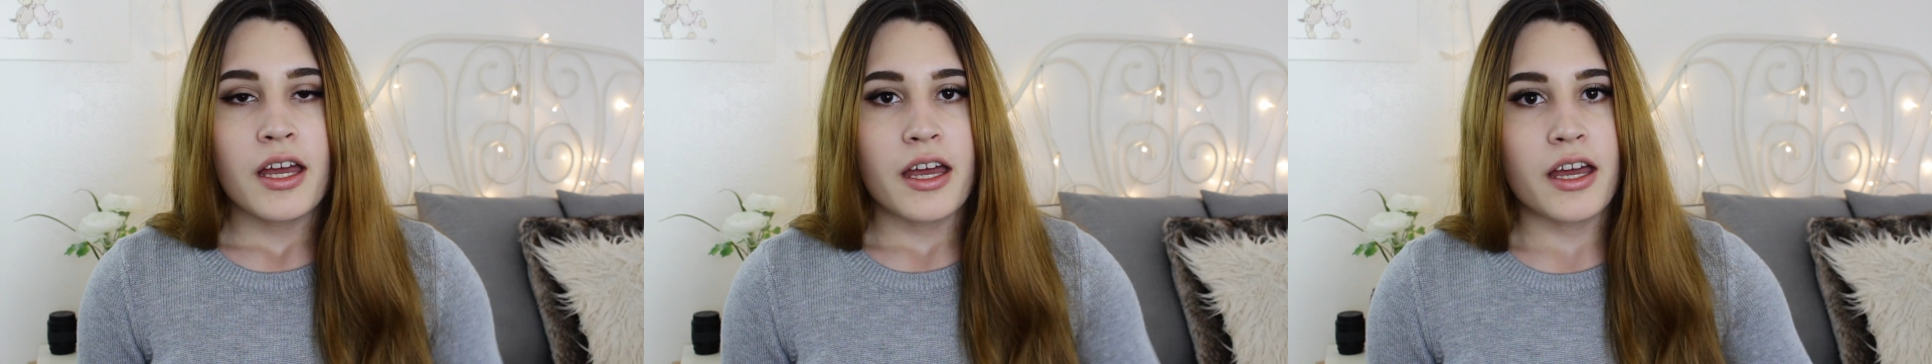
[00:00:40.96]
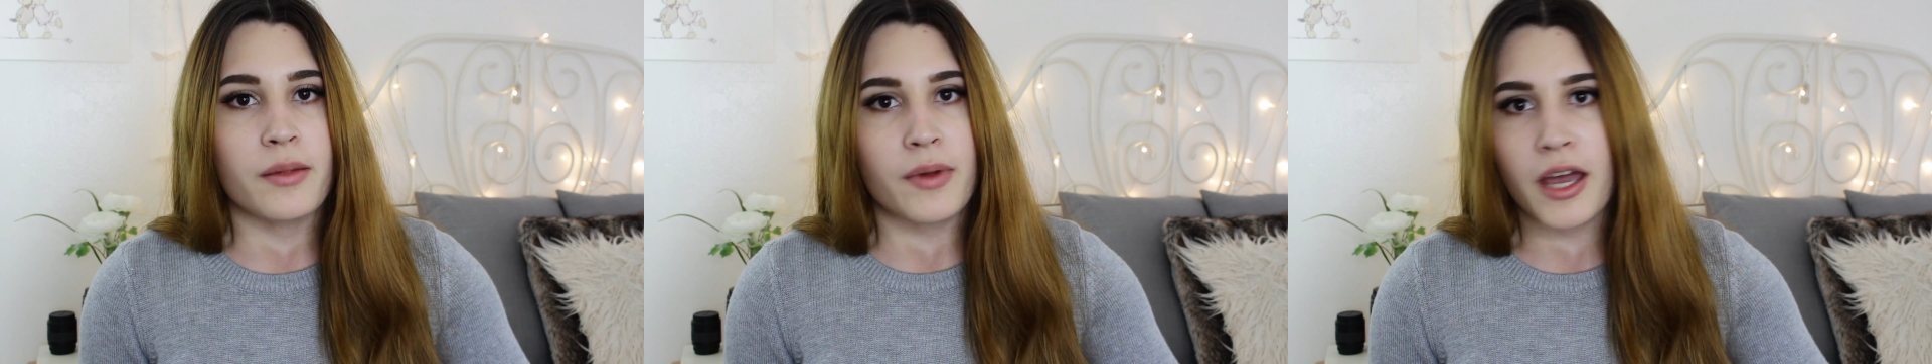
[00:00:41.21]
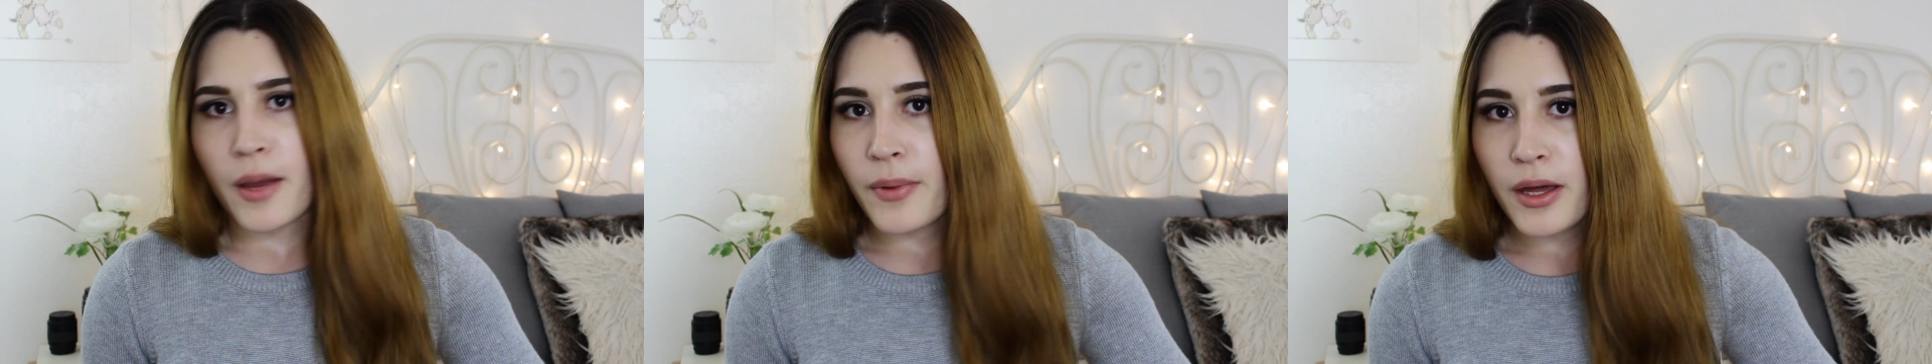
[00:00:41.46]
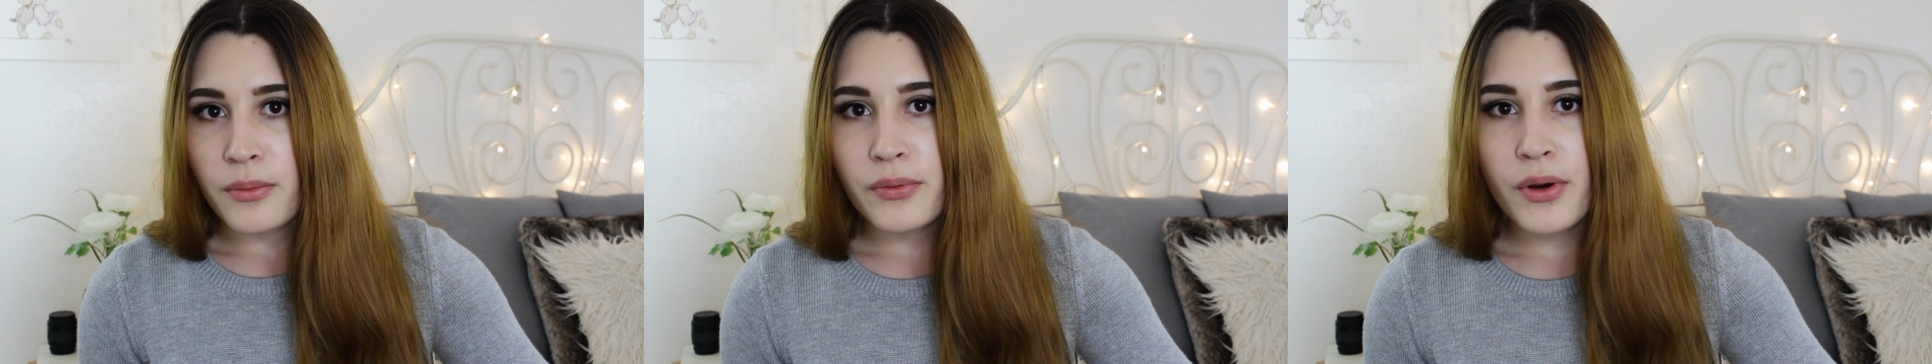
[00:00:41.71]
and my
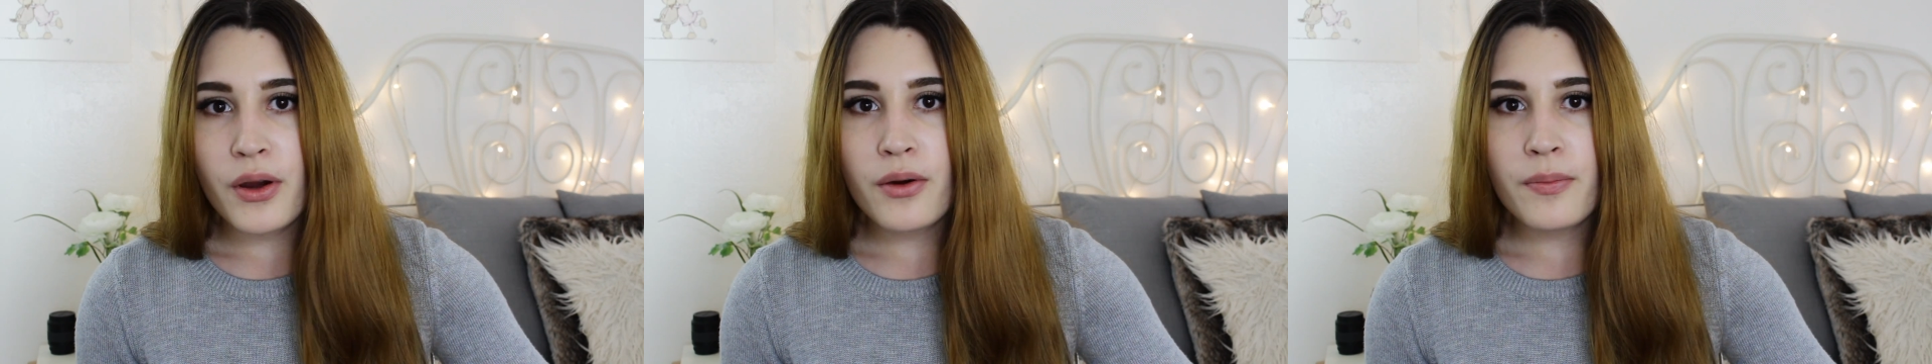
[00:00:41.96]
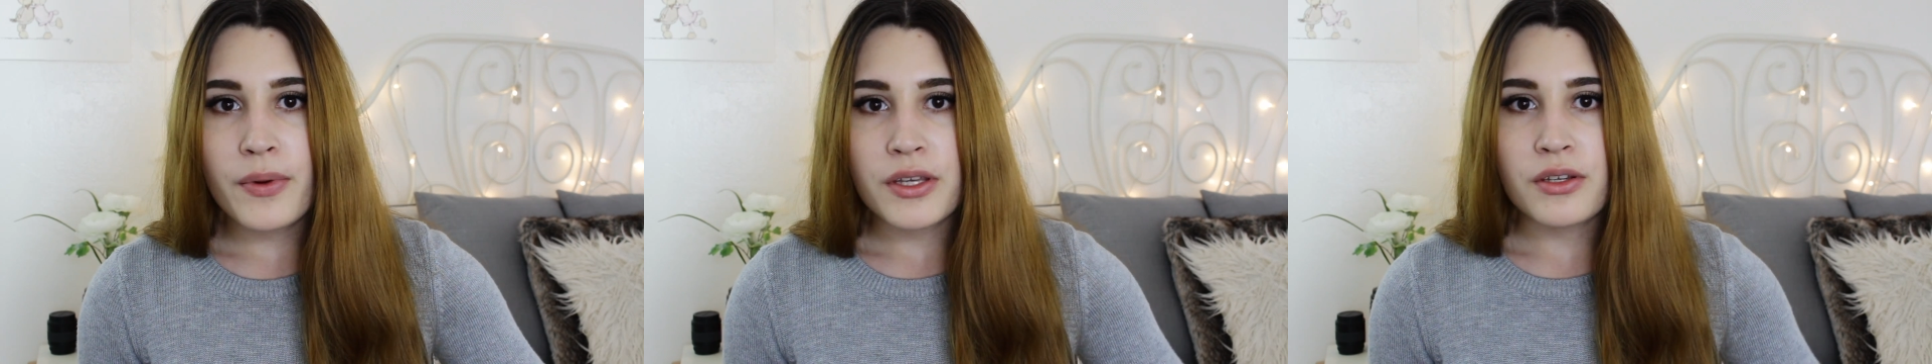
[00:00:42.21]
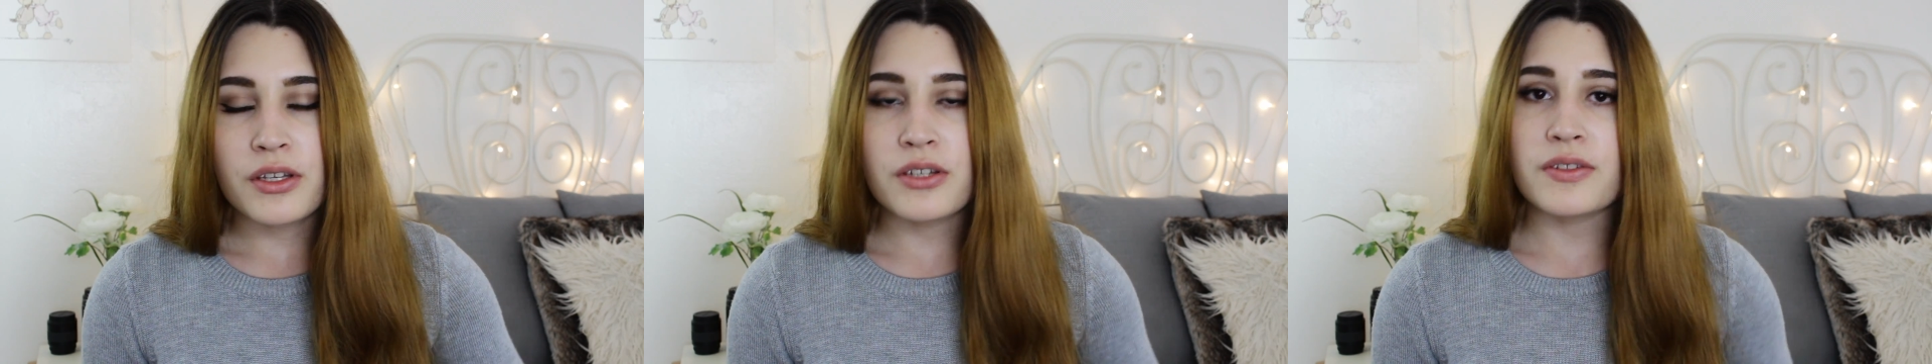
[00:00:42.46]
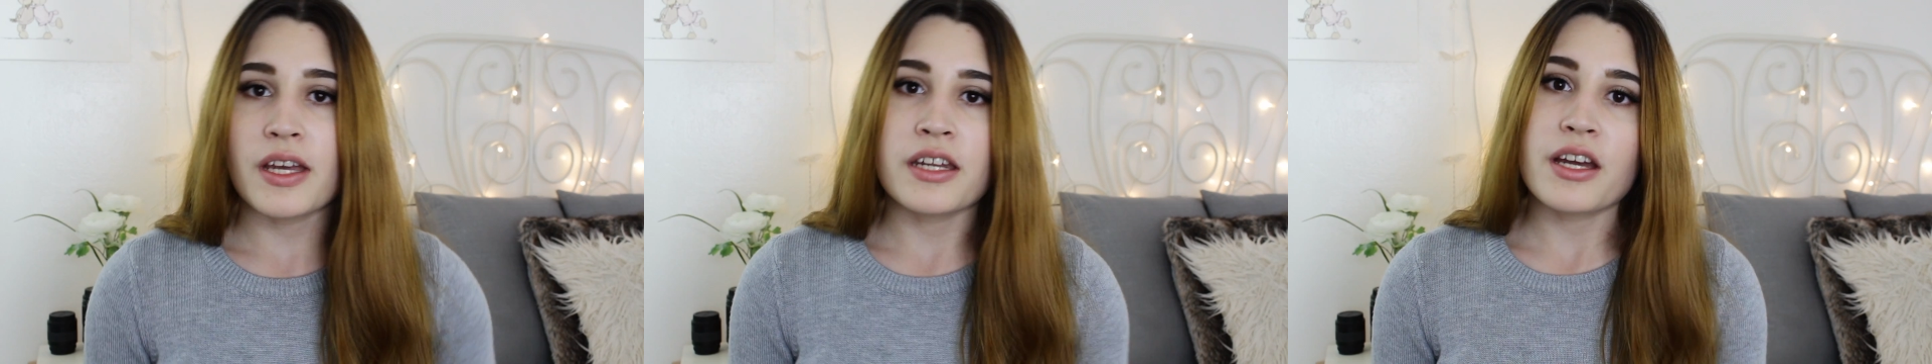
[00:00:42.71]
iPad Pro, but you can
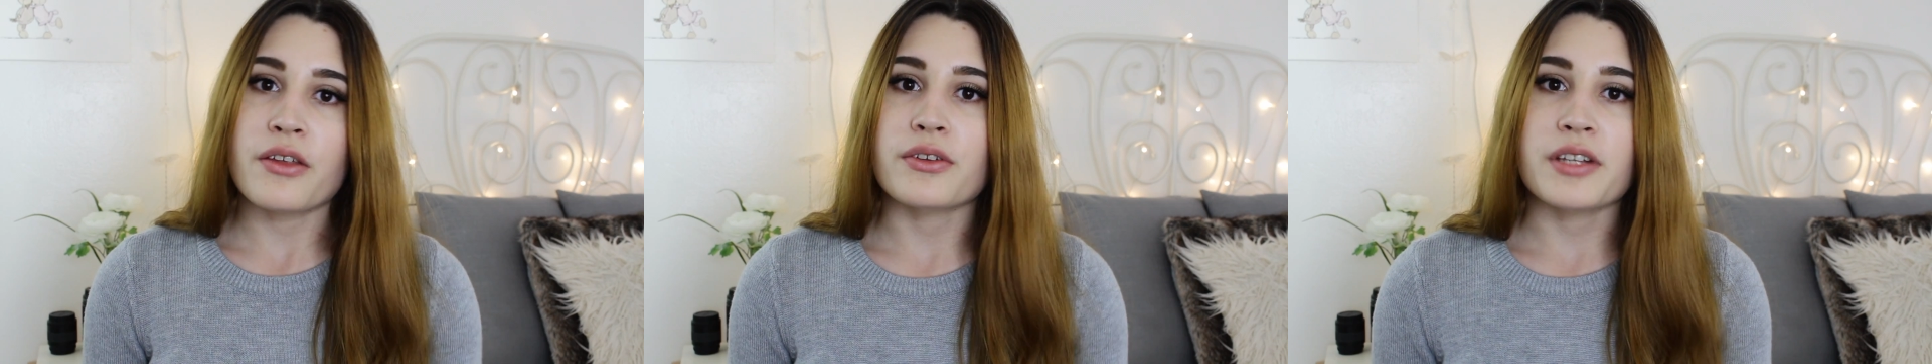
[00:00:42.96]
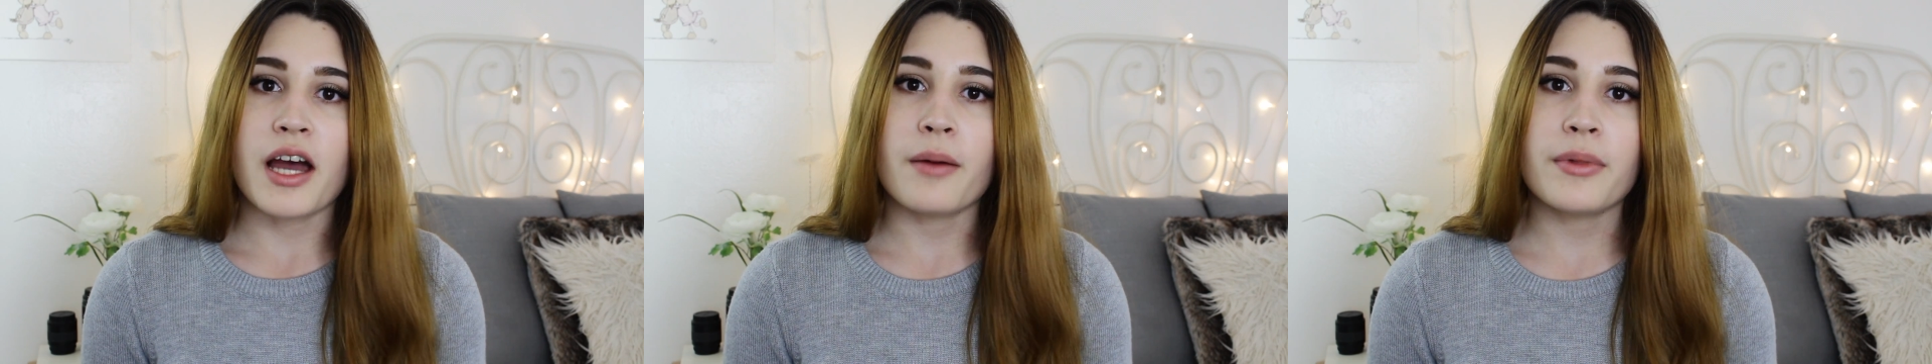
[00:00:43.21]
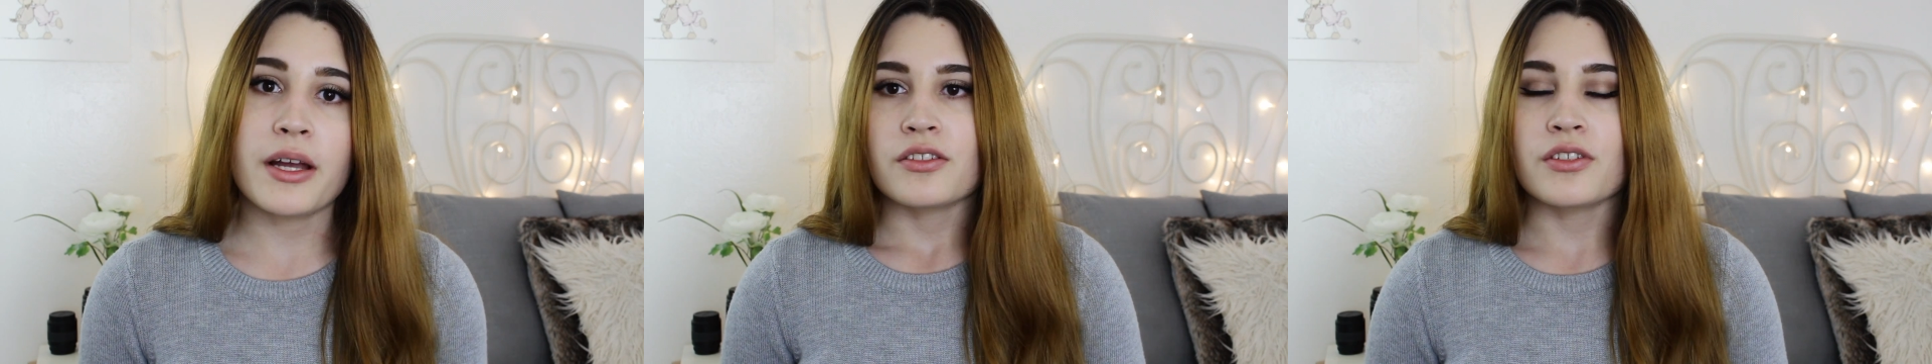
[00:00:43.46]
use any other tablet.